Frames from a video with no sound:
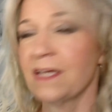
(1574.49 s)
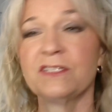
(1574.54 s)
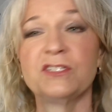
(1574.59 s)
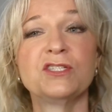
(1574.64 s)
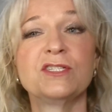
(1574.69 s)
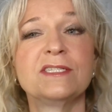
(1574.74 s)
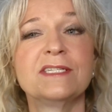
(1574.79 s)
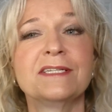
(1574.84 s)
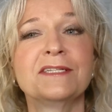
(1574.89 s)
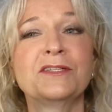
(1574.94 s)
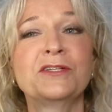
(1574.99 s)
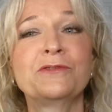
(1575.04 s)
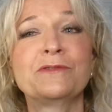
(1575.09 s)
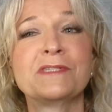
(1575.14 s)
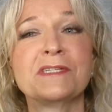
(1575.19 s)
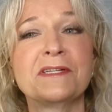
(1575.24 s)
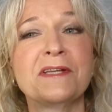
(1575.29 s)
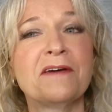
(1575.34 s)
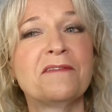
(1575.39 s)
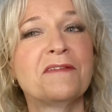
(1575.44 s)
I just didn't
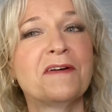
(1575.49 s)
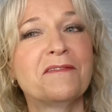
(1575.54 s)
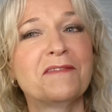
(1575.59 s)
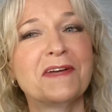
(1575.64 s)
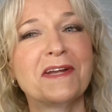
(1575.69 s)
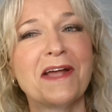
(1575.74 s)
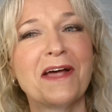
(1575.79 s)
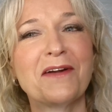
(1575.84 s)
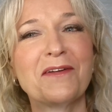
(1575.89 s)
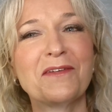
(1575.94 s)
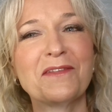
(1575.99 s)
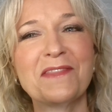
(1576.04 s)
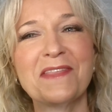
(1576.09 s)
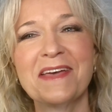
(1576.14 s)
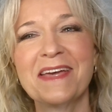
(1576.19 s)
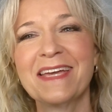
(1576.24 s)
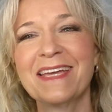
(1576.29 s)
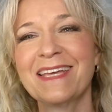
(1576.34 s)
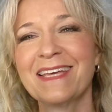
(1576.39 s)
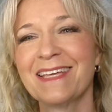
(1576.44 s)
use enough of it, I don't
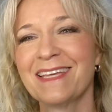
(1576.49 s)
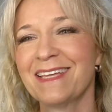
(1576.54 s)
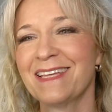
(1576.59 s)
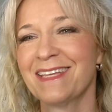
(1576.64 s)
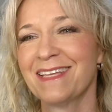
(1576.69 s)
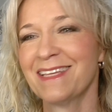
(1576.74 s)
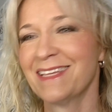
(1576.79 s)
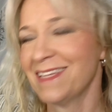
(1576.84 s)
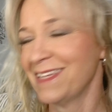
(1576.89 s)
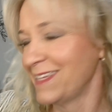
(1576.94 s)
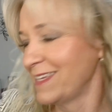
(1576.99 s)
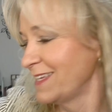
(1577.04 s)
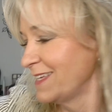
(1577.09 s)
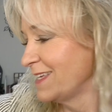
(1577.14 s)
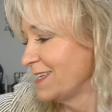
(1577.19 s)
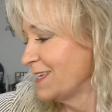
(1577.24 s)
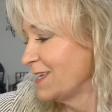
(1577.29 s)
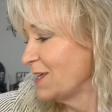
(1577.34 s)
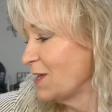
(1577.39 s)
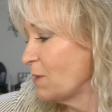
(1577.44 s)
think.
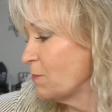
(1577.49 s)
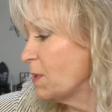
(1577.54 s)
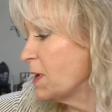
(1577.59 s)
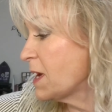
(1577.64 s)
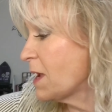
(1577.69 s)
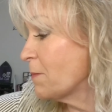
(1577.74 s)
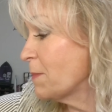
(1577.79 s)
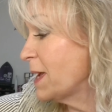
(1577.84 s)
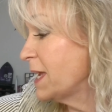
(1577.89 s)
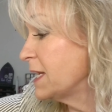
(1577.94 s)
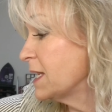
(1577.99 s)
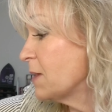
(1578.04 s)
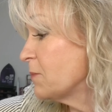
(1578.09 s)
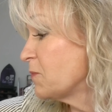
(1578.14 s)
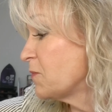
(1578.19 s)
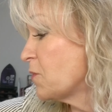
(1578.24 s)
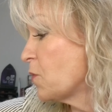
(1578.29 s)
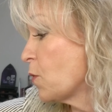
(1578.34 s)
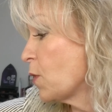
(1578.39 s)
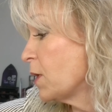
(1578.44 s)
But I made
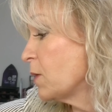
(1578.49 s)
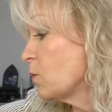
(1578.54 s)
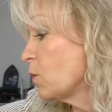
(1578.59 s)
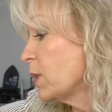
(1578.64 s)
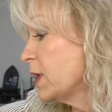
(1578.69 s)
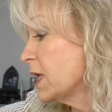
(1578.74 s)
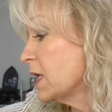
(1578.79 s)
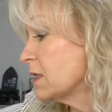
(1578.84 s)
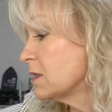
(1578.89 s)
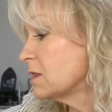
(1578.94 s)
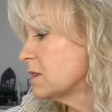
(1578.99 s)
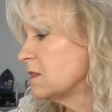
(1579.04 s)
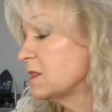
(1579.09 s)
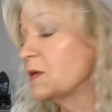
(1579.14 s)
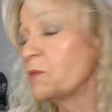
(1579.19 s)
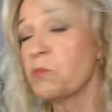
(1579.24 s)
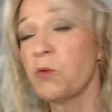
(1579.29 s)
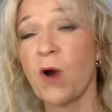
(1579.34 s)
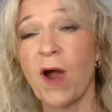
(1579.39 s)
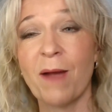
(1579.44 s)
up for it
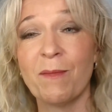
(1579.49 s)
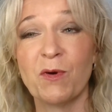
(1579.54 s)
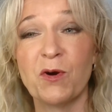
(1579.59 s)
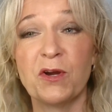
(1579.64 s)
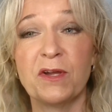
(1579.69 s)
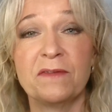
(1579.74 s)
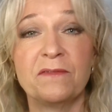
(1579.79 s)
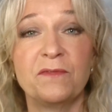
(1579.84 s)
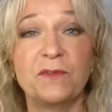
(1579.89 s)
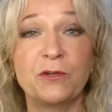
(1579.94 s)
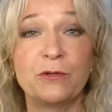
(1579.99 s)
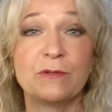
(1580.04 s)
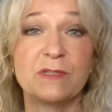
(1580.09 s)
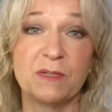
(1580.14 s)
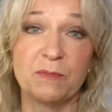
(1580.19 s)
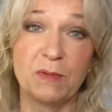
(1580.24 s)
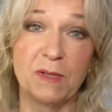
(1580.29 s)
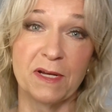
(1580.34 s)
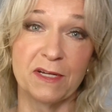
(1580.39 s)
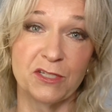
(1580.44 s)
with the primer
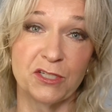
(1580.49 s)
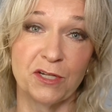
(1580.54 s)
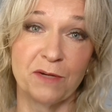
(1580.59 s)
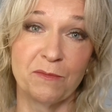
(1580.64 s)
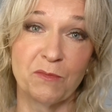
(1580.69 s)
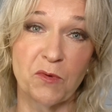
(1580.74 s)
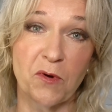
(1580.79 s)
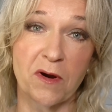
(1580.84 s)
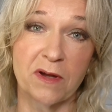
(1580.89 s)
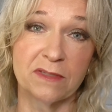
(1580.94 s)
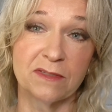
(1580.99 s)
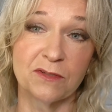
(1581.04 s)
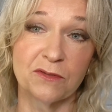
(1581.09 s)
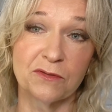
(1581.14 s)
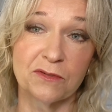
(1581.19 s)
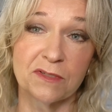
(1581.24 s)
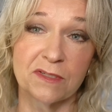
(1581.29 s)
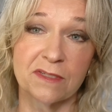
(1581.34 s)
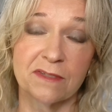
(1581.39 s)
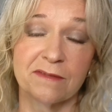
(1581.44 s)
infused blush and
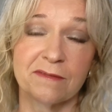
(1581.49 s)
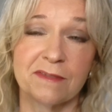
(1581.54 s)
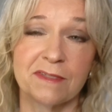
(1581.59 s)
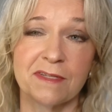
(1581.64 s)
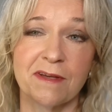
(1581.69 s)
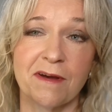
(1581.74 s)
bronzers.